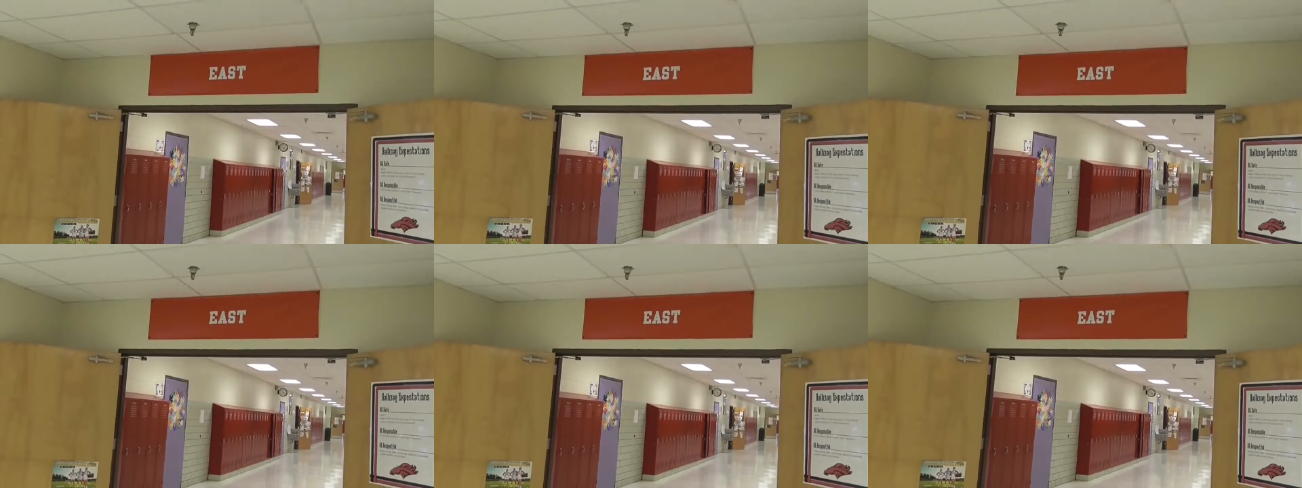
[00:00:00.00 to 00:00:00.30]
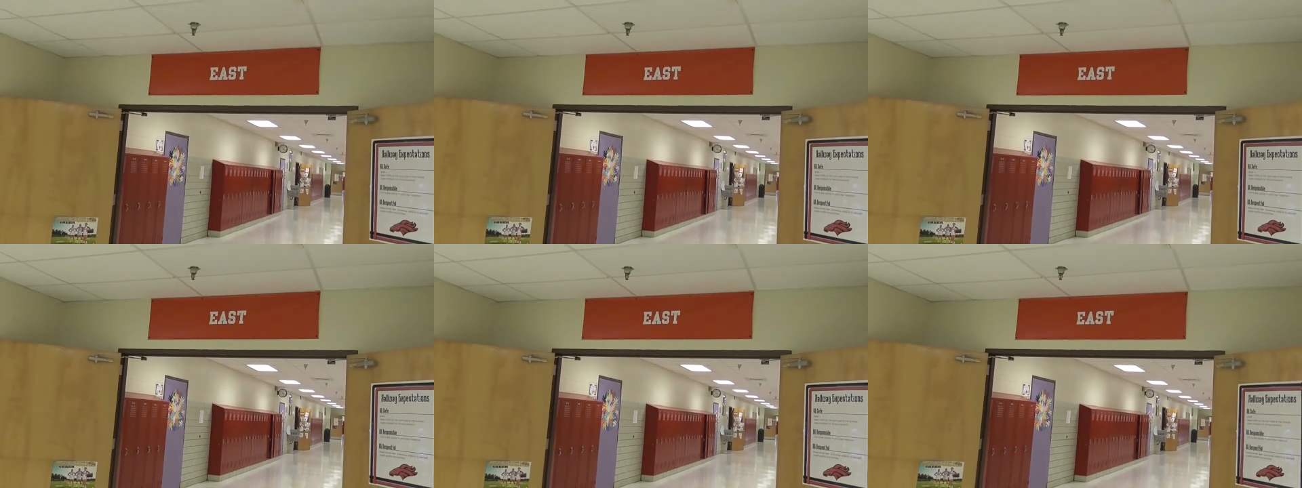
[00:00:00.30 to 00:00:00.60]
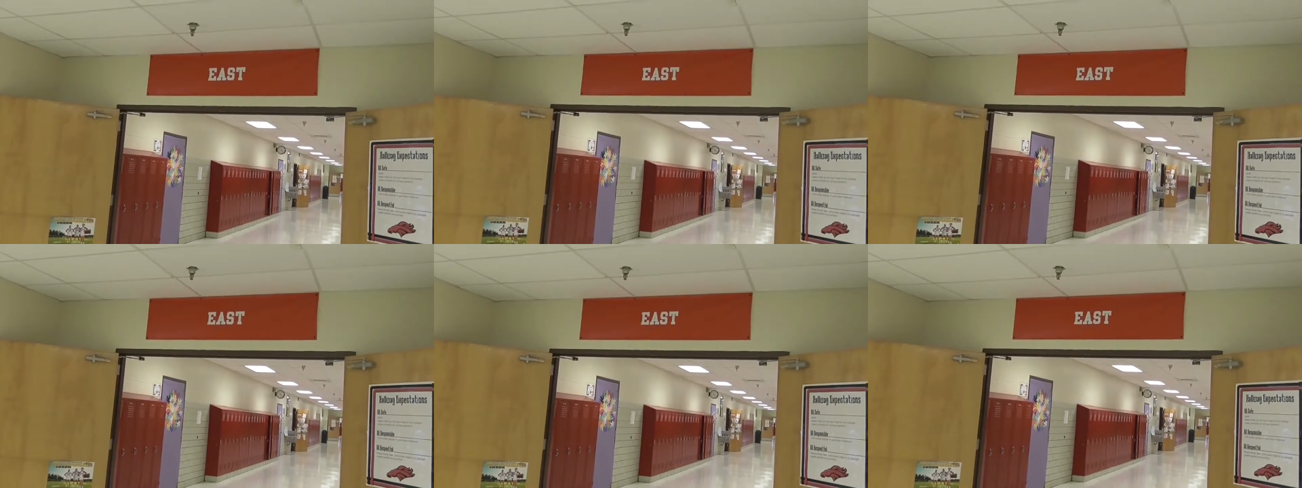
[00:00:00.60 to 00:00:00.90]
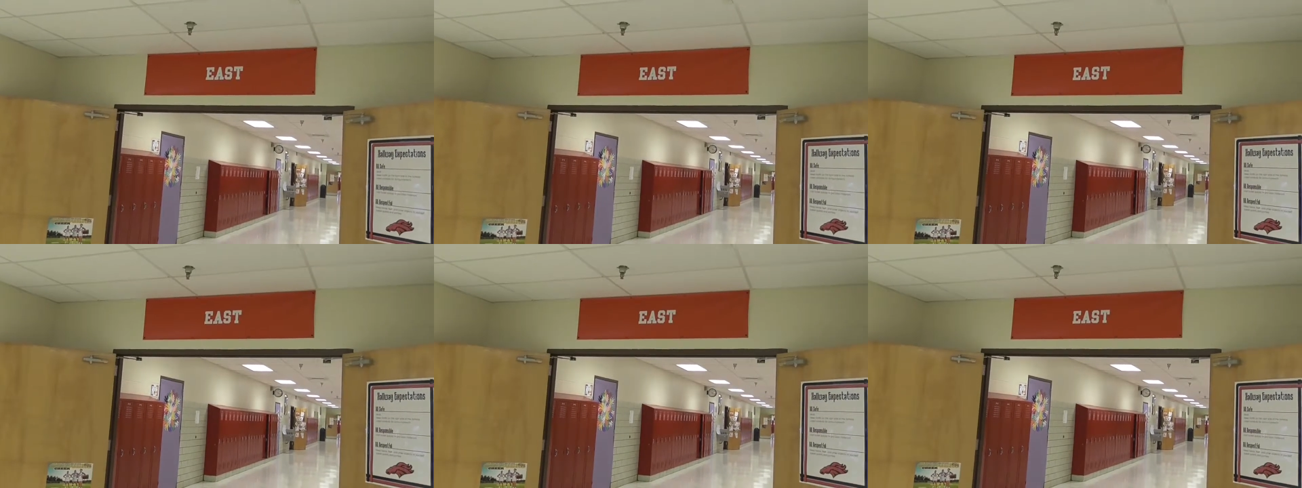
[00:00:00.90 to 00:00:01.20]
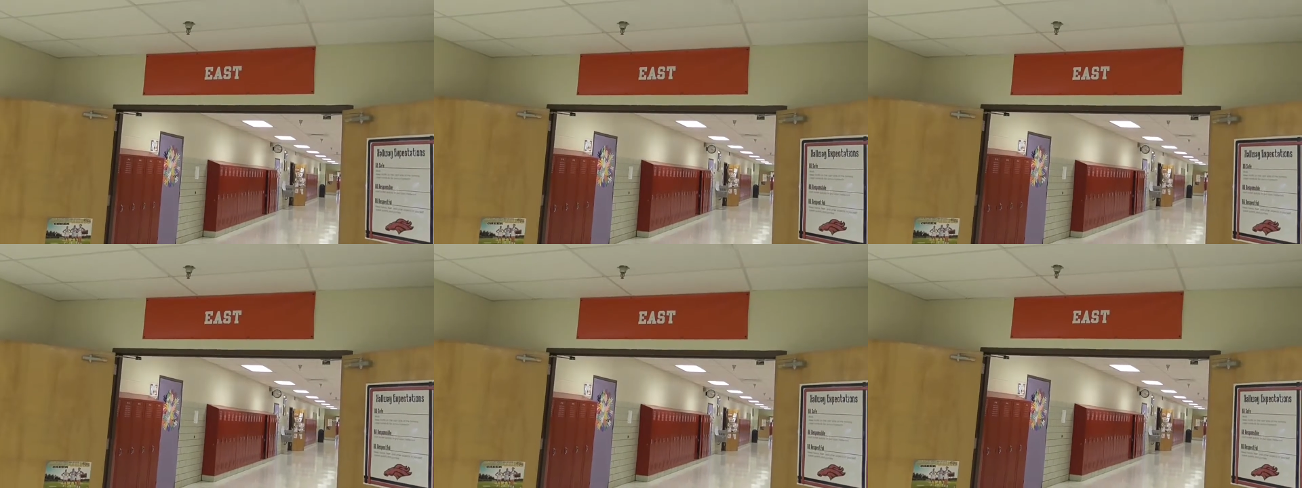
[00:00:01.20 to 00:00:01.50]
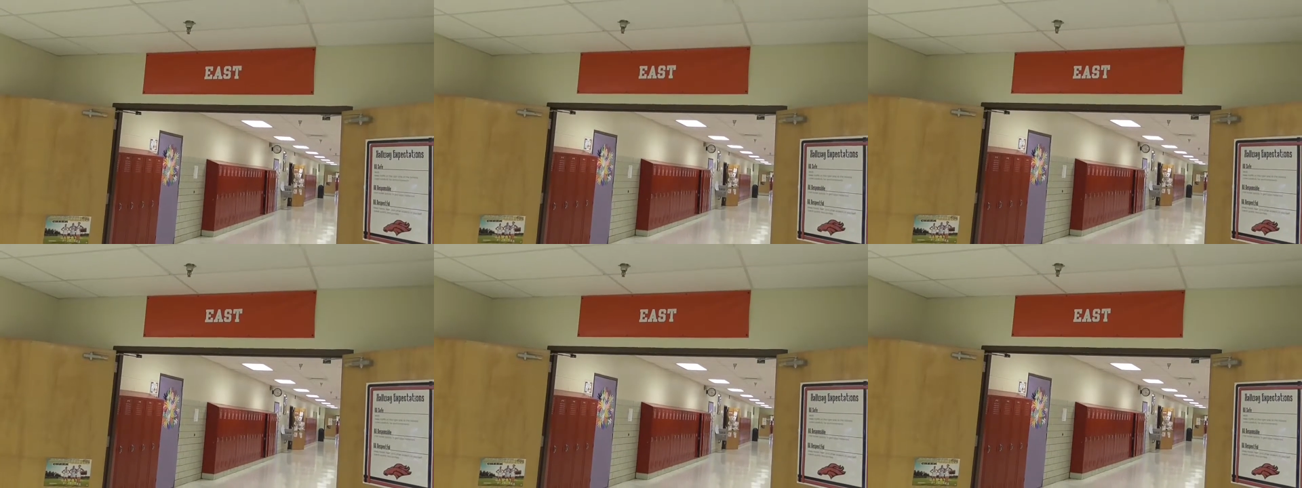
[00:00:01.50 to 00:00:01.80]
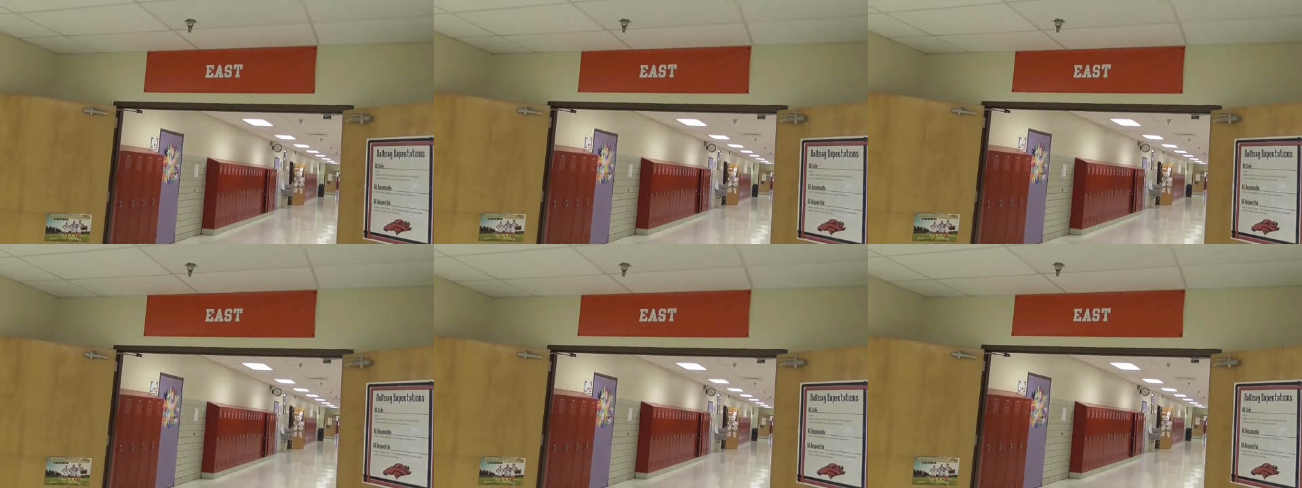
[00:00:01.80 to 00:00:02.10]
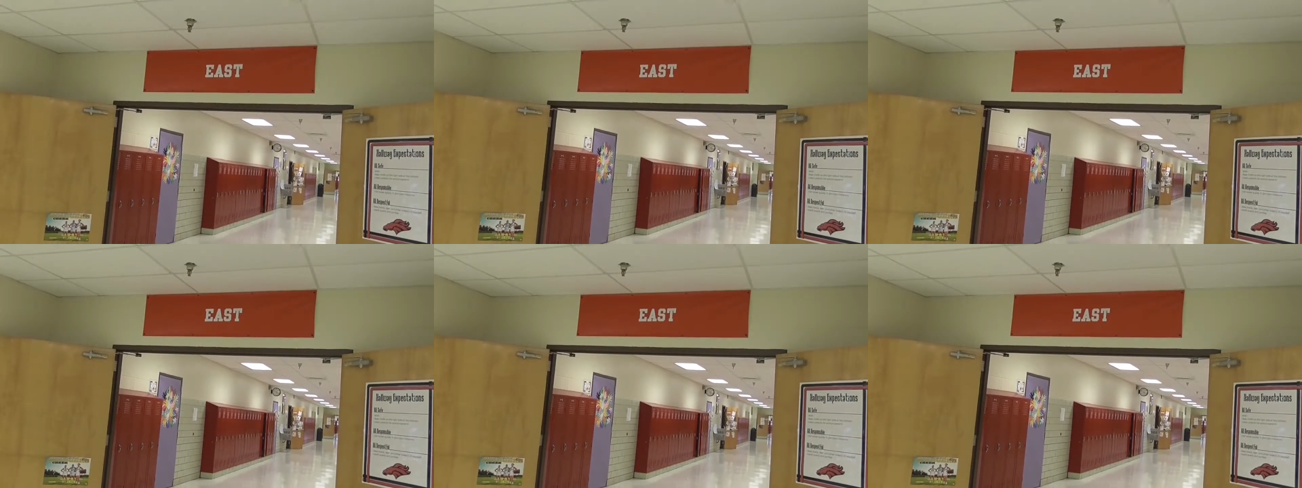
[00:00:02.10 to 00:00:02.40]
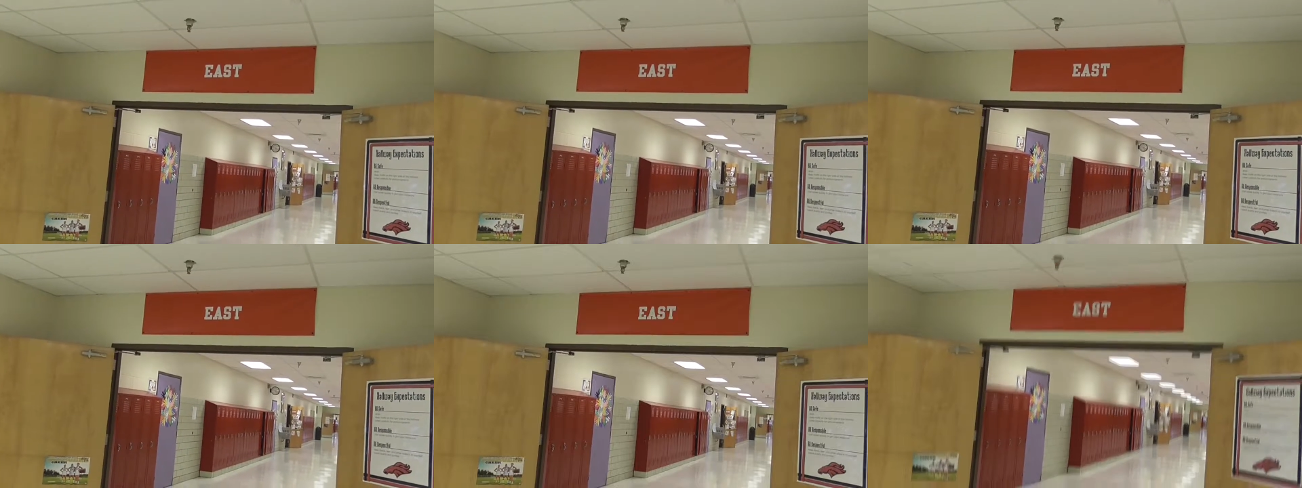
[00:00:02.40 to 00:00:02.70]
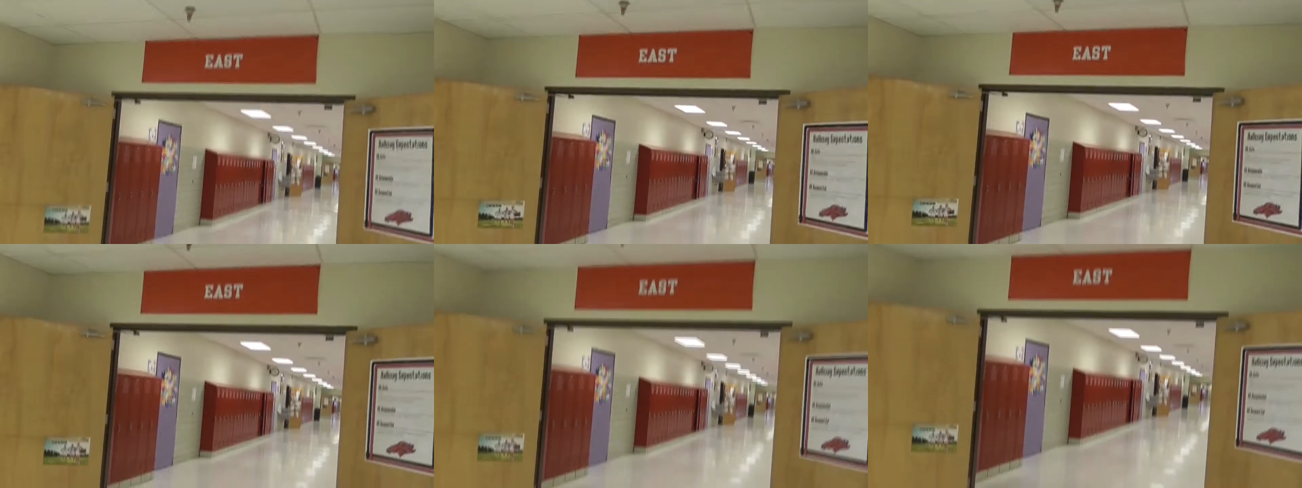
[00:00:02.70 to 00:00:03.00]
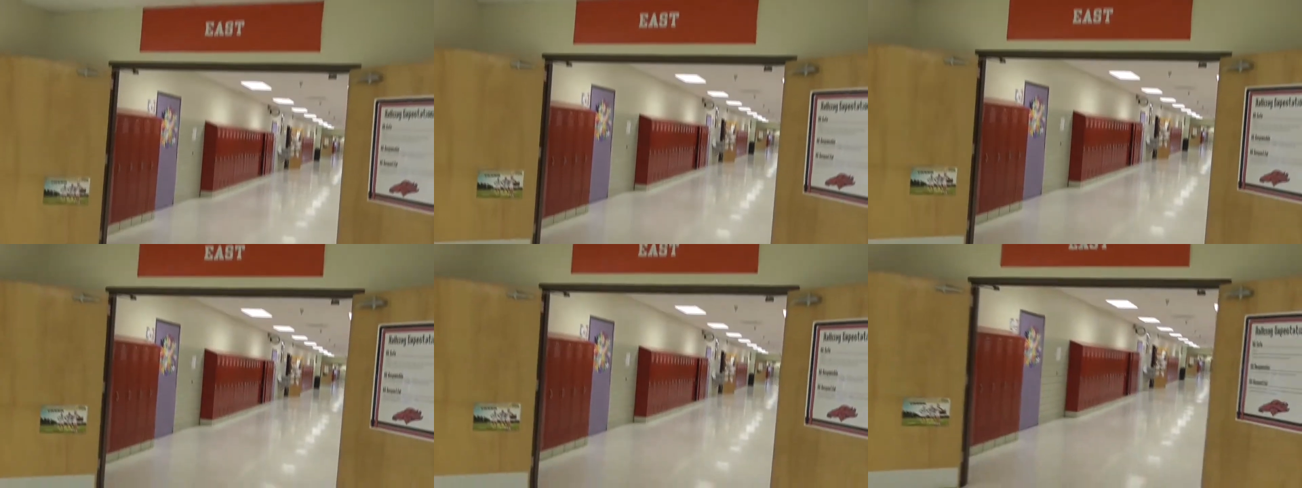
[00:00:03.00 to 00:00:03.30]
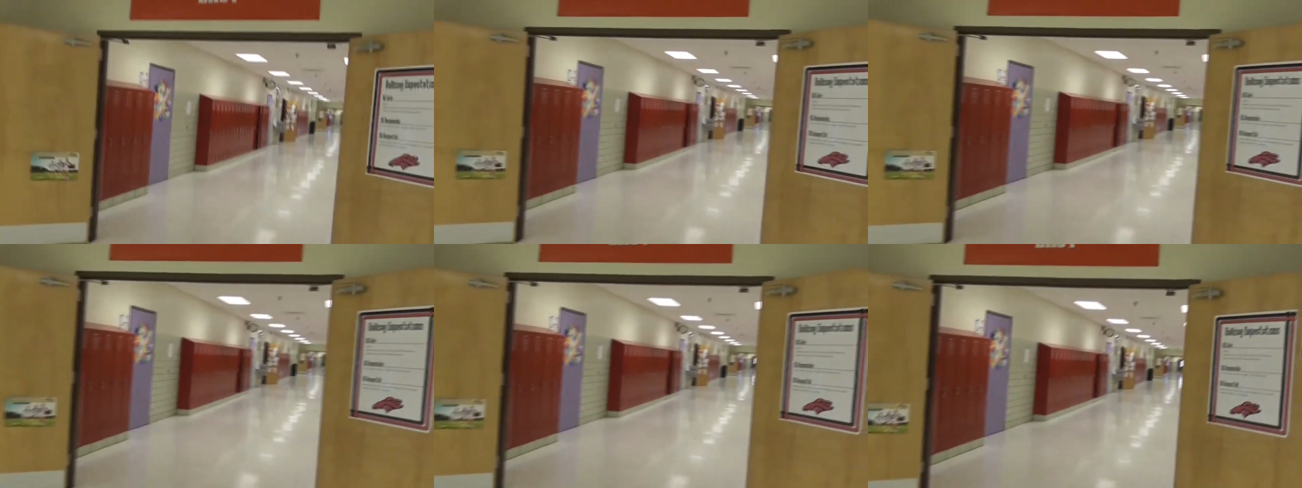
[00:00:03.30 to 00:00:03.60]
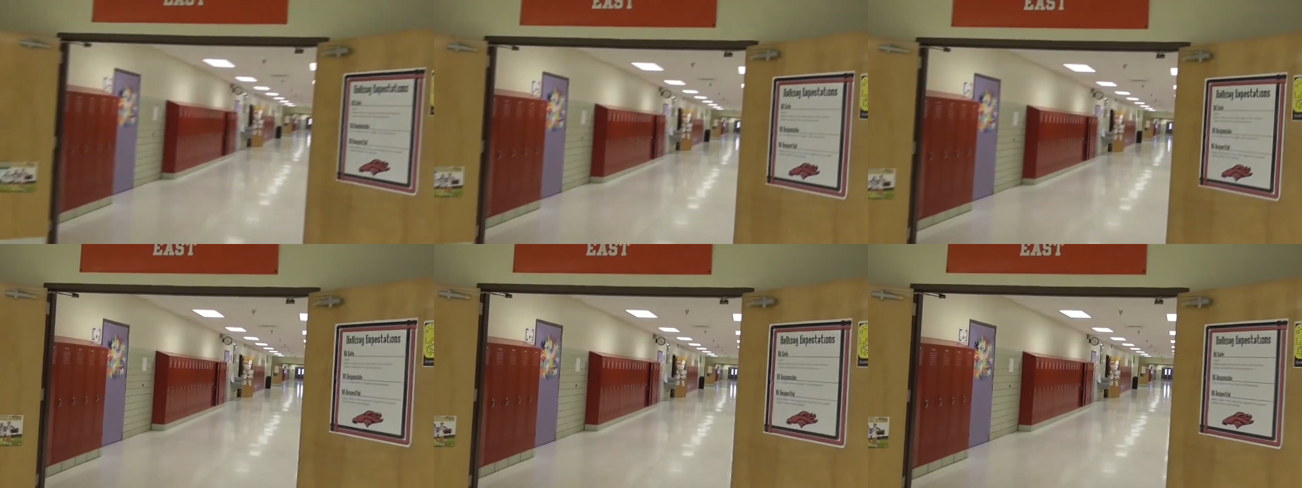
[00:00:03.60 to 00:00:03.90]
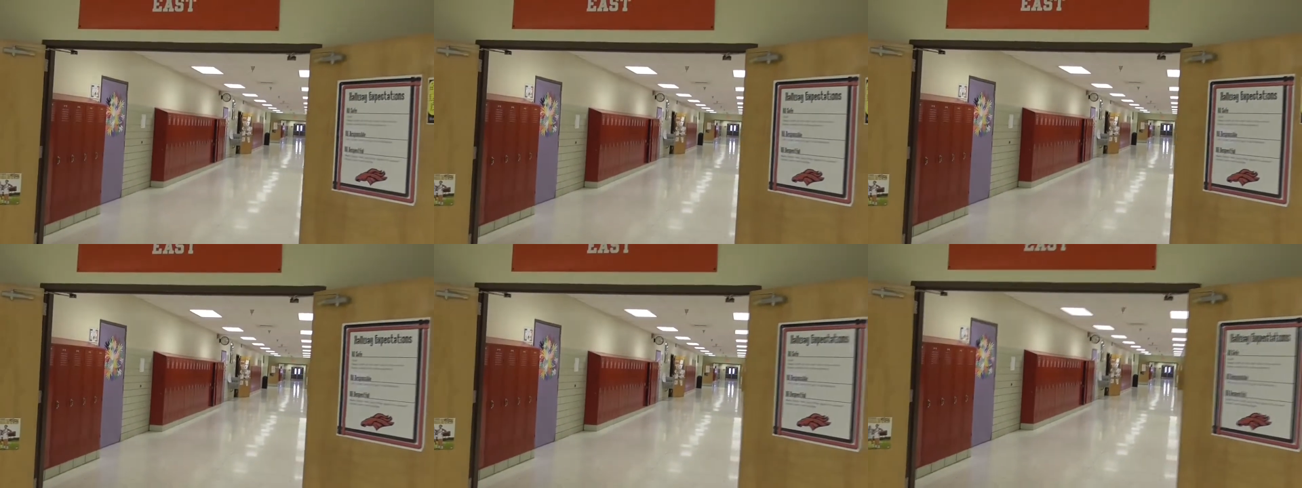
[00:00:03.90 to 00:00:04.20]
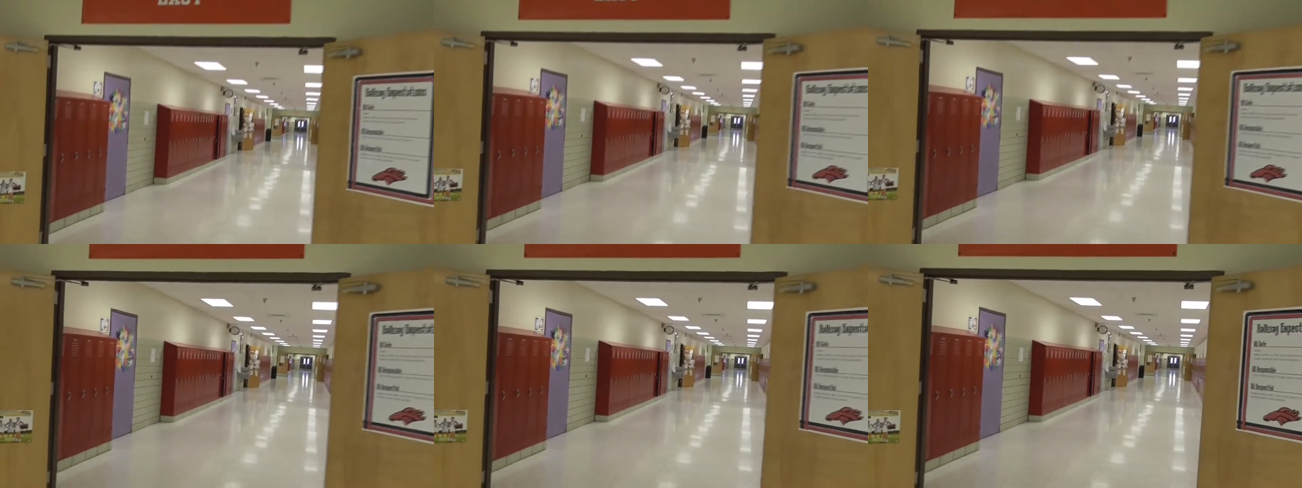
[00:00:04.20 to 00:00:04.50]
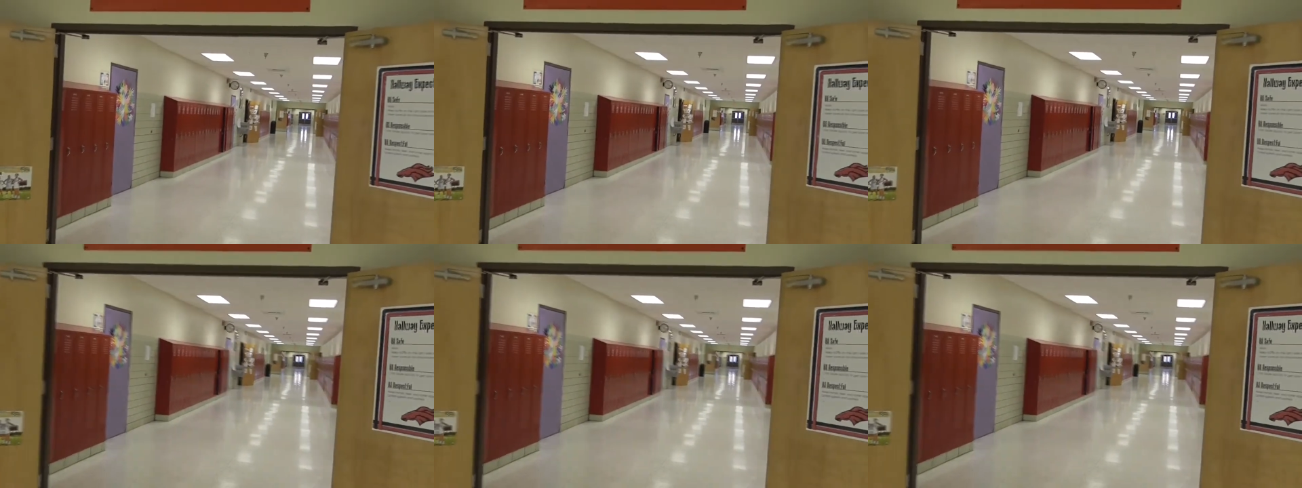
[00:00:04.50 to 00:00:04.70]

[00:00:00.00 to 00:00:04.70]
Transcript: No face is visible, so there are no lips to read.